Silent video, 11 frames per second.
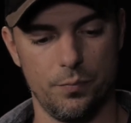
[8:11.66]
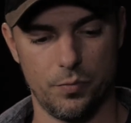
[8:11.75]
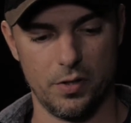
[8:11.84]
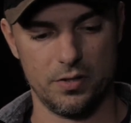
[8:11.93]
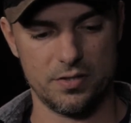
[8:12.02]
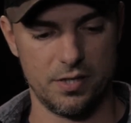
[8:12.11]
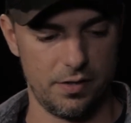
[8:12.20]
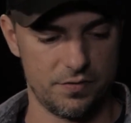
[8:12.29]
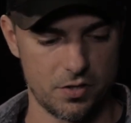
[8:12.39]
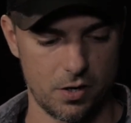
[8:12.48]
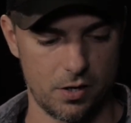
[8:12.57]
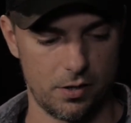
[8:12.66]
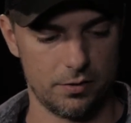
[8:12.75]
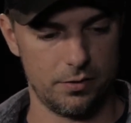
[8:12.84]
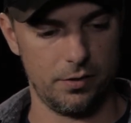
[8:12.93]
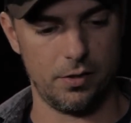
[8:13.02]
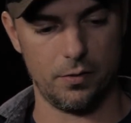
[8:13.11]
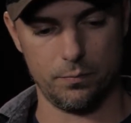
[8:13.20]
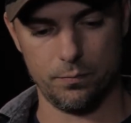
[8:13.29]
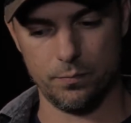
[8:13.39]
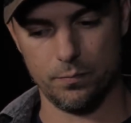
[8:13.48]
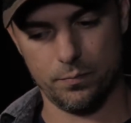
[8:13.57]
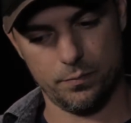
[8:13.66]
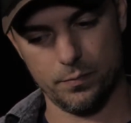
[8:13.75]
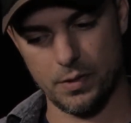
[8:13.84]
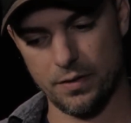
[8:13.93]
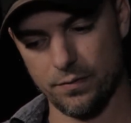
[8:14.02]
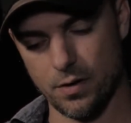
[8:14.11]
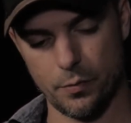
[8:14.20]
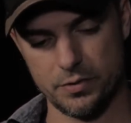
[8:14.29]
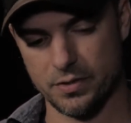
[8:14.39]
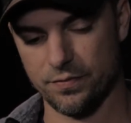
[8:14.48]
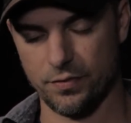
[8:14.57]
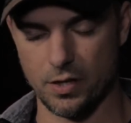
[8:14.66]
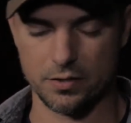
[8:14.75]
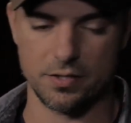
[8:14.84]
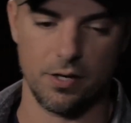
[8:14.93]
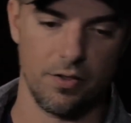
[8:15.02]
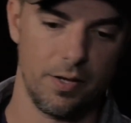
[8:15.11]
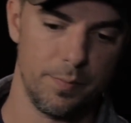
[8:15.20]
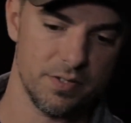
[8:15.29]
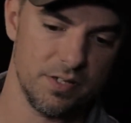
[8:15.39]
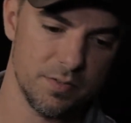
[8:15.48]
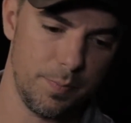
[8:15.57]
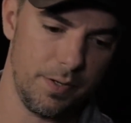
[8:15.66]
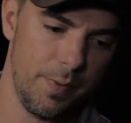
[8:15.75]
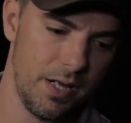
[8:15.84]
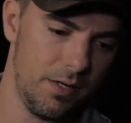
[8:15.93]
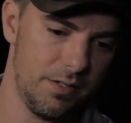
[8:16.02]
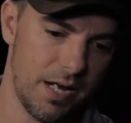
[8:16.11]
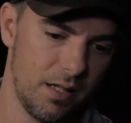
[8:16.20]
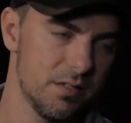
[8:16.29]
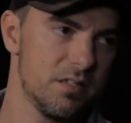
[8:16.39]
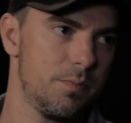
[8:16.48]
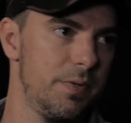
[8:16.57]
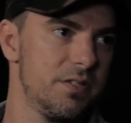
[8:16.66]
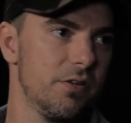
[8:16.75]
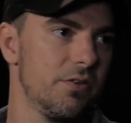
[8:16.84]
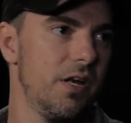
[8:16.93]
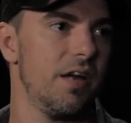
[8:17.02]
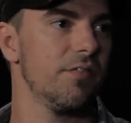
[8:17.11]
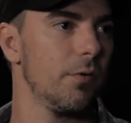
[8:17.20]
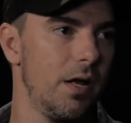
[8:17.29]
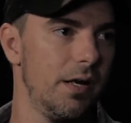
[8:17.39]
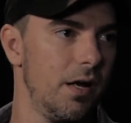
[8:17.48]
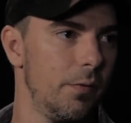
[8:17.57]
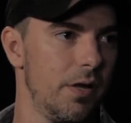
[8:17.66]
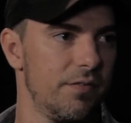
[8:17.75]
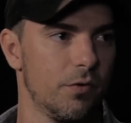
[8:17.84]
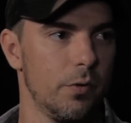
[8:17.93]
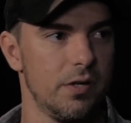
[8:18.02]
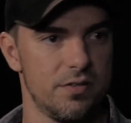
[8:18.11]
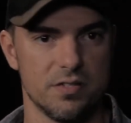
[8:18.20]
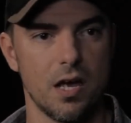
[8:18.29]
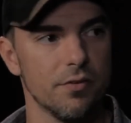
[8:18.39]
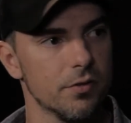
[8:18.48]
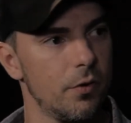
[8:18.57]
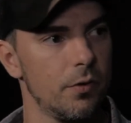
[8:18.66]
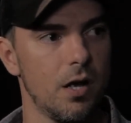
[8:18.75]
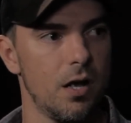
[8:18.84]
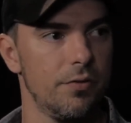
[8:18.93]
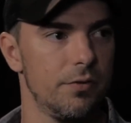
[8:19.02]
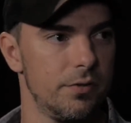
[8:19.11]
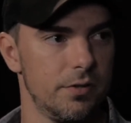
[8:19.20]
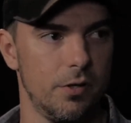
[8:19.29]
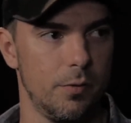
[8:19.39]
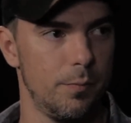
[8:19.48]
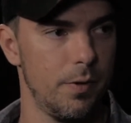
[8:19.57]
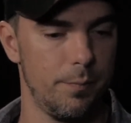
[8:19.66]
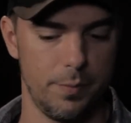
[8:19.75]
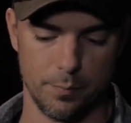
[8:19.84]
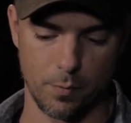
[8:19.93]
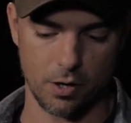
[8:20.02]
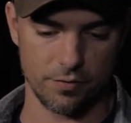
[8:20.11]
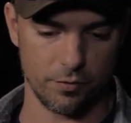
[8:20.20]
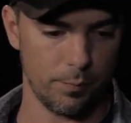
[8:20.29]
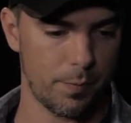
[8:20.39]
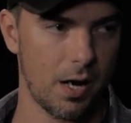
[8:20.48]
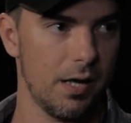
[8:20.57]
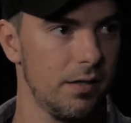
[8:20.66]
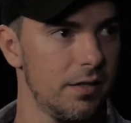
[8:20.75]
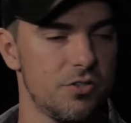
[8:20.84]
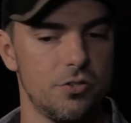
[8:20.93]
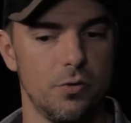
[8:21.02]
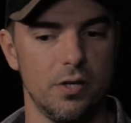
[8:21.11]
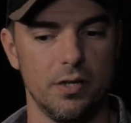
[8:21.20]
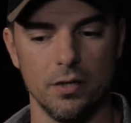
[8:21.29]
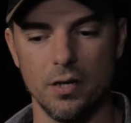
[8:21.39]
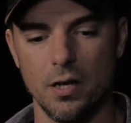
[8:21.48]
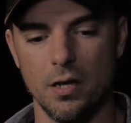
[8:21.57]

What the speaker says: the incentives are, always in flux and all that business. But man, Dallas is busier than ever right now. We have Queen of the South going on, a big Marvel pilot shooting,